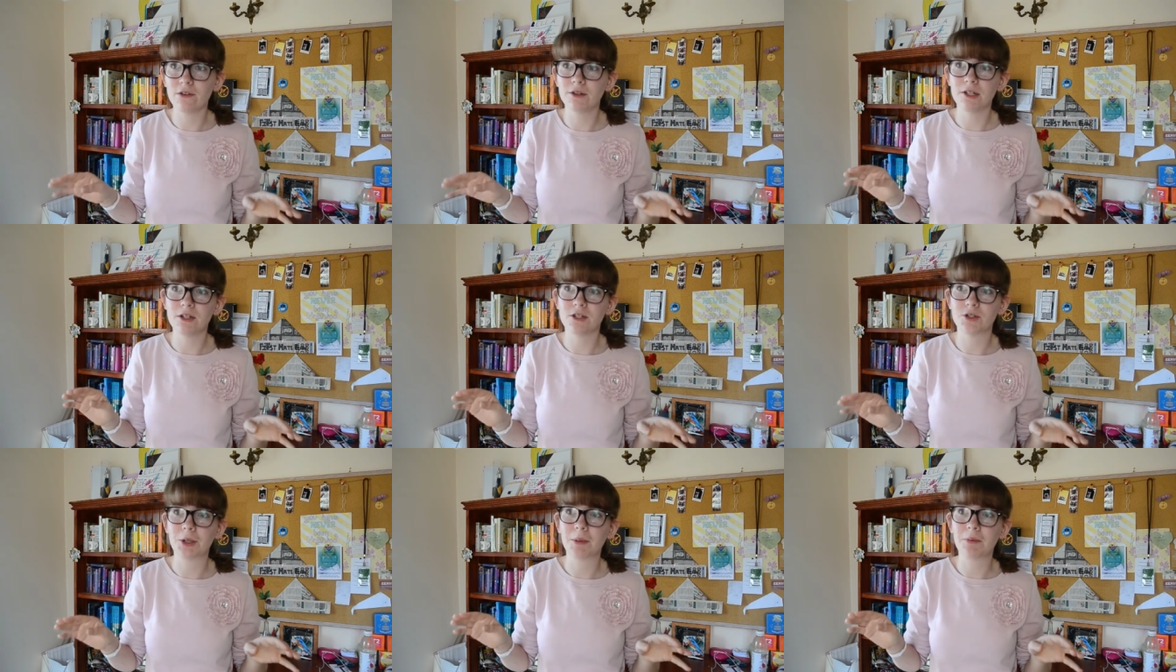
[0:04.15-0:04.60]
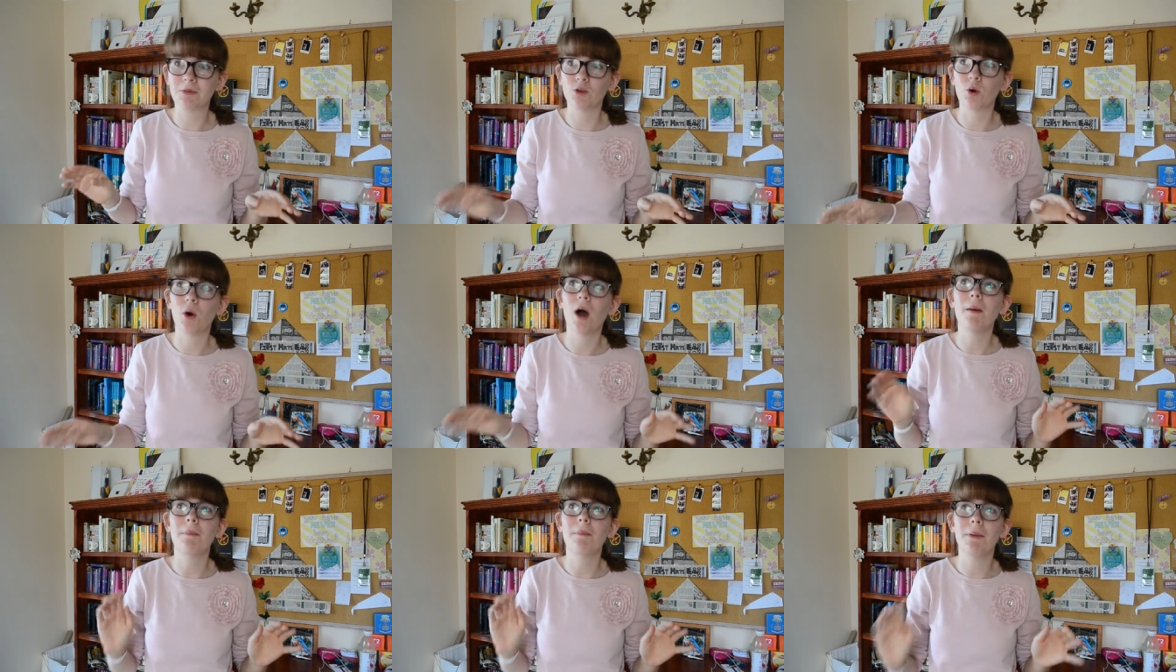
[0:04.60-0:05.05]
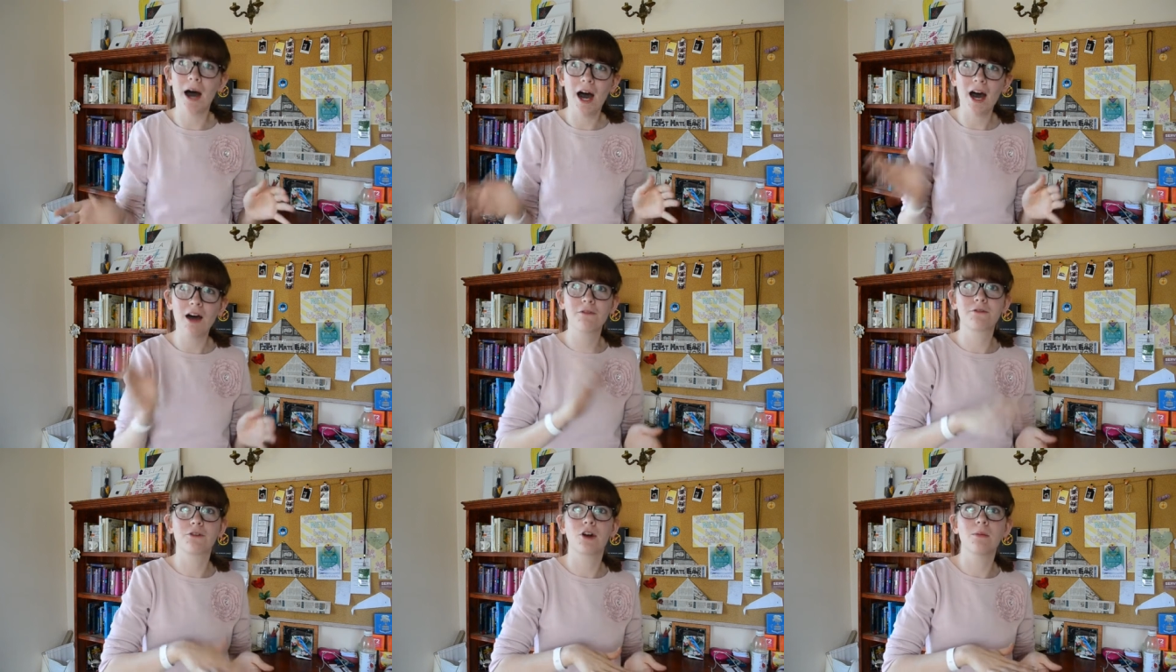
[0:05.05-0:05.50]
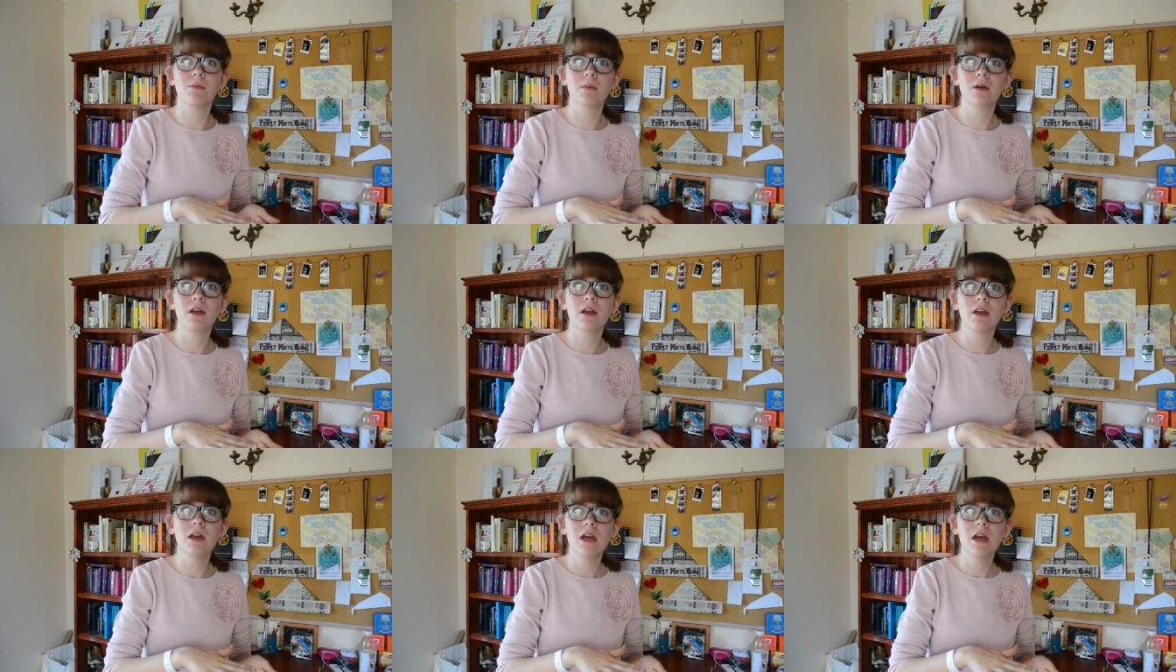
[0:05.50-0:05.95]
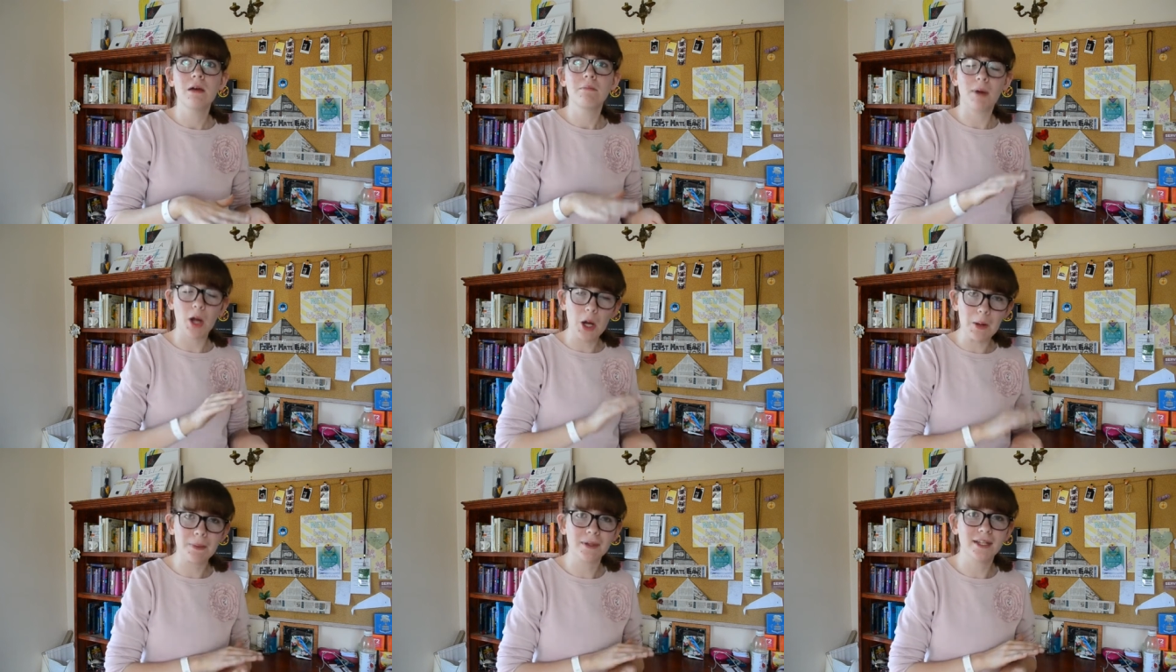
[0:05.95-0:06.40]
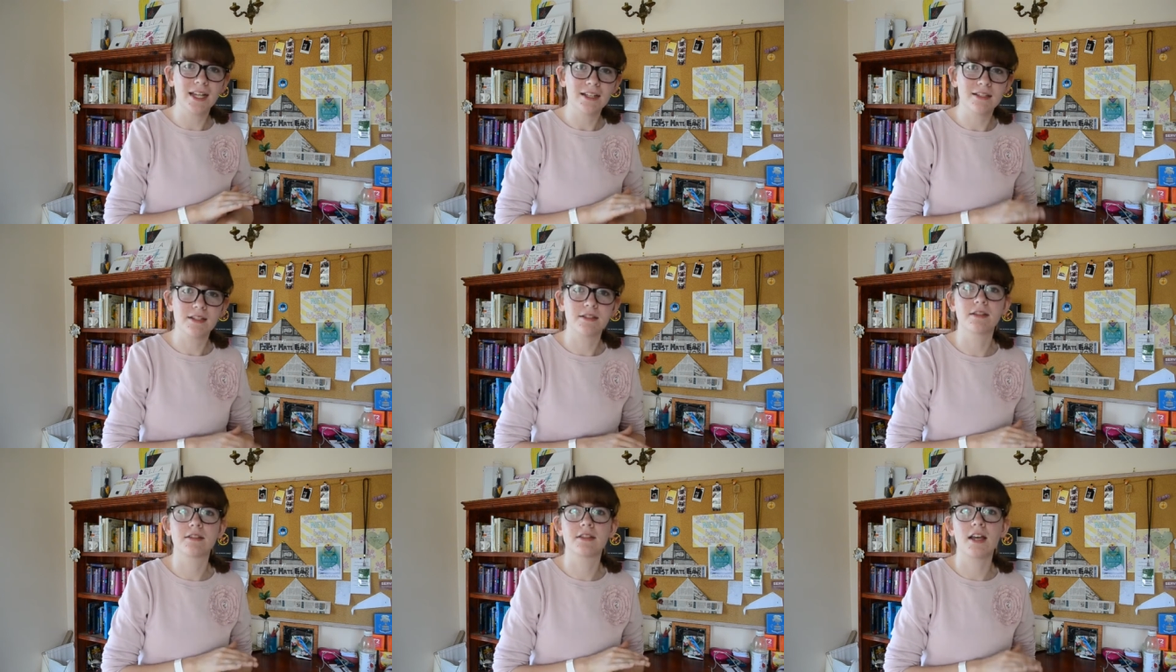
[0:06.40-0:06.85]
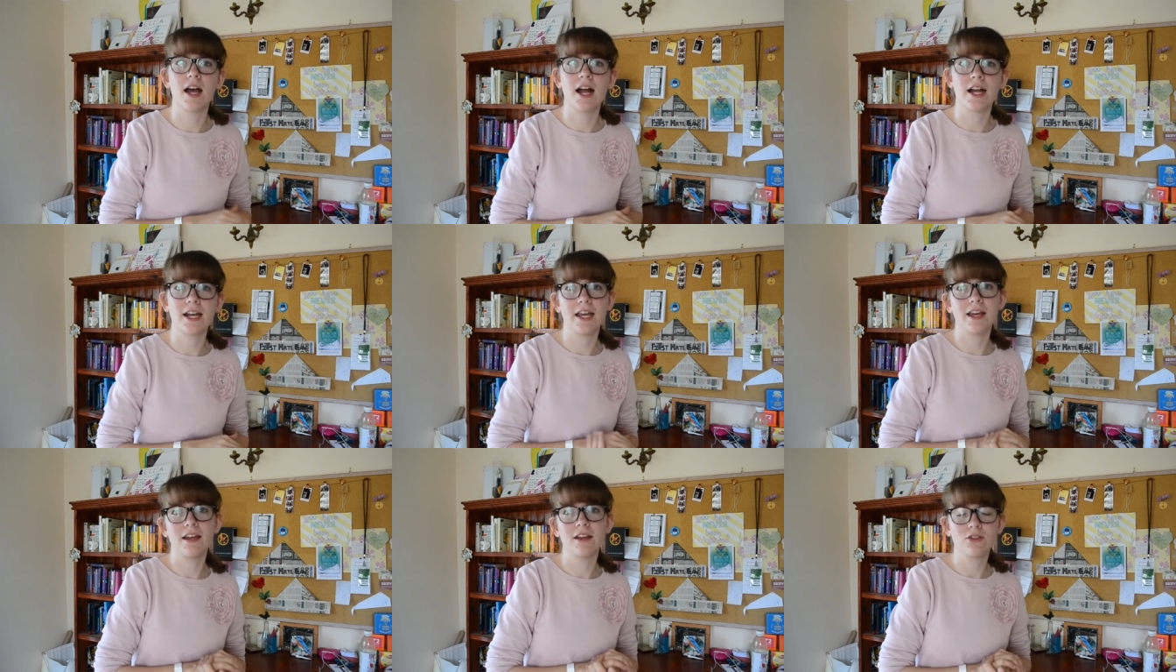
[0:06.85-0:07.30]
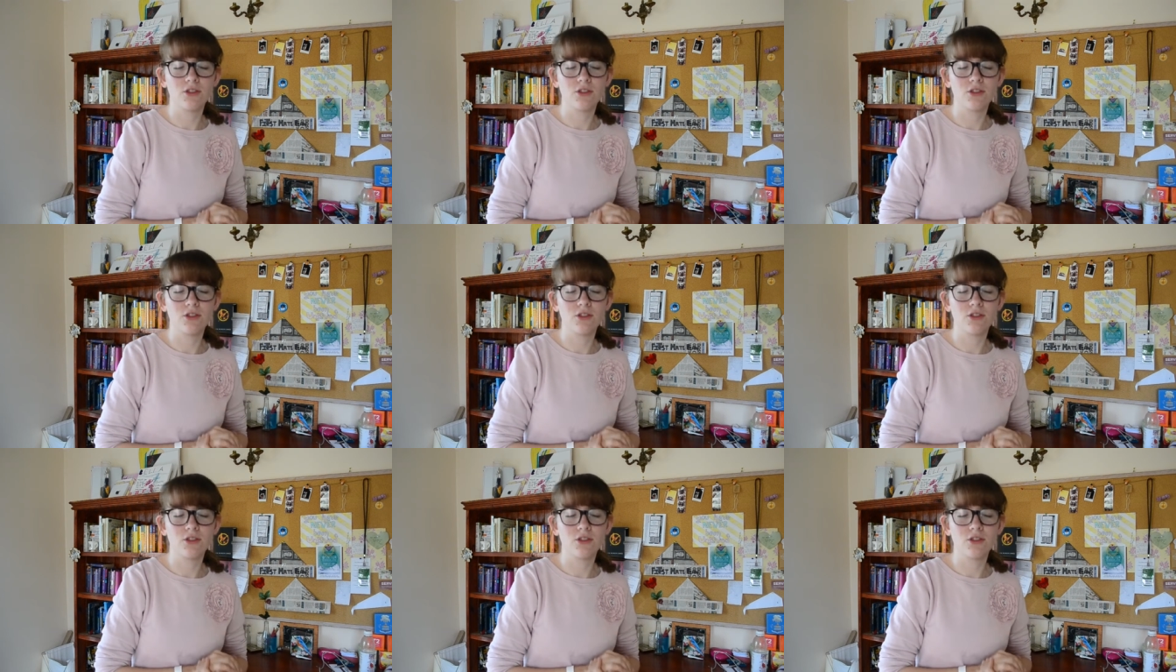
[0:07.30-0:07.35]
written a script for apart from my open letters to society.